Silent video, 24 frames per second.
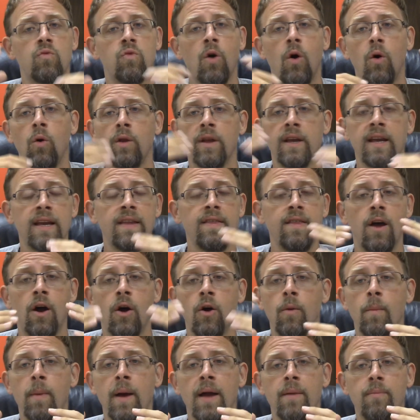rolling in the O
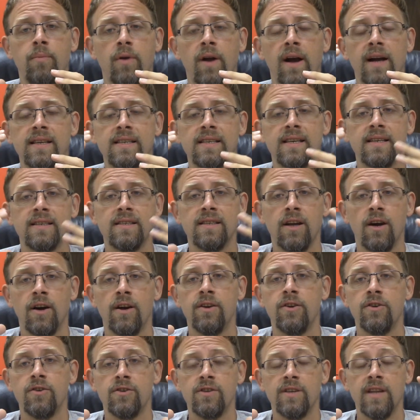M A D process to
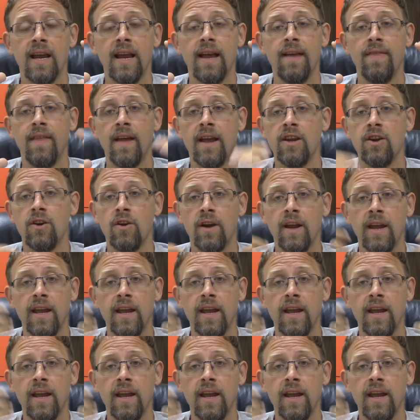understand that your